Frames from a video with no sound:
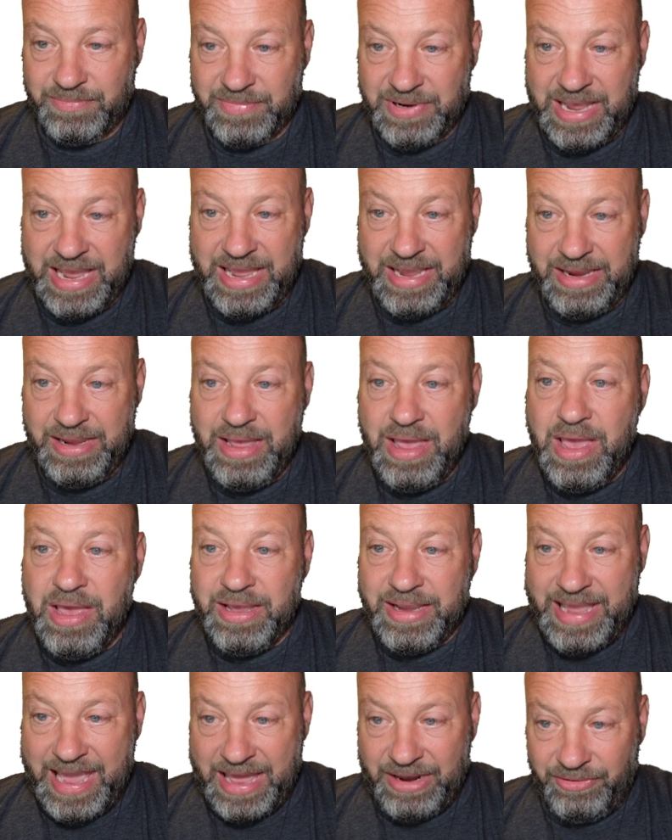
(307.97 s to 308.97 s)
Okay,
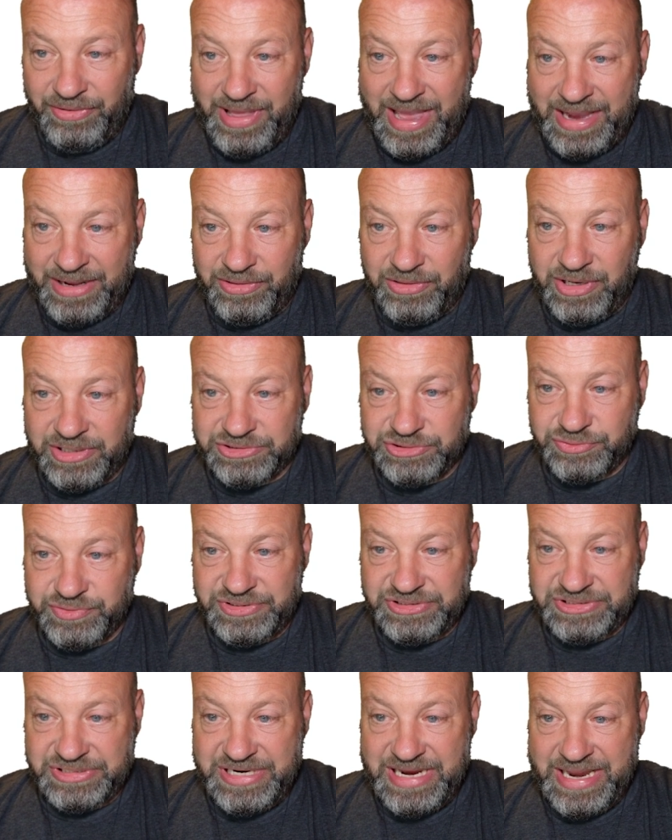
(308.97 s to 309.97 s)
Cadillac
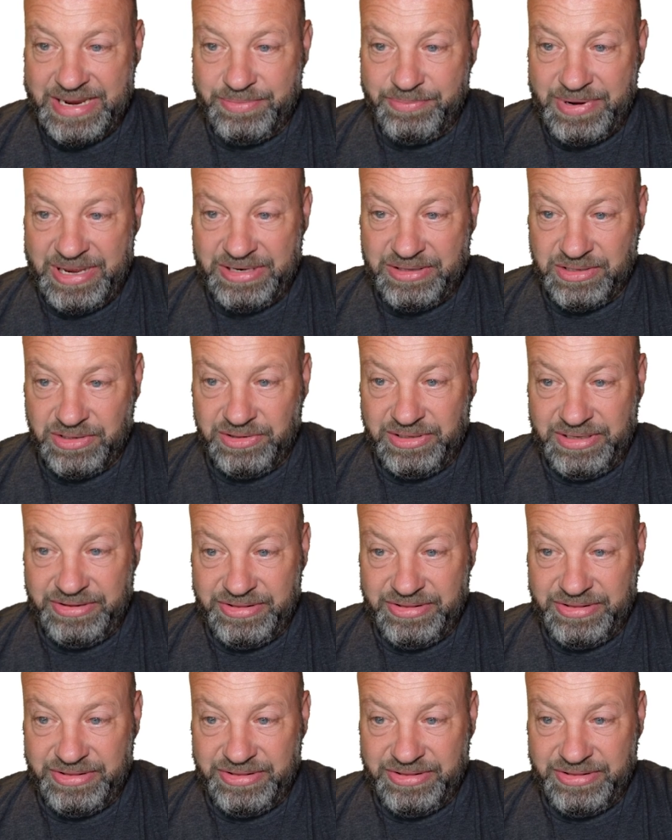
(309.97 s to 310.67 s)
luxury sedan, basically.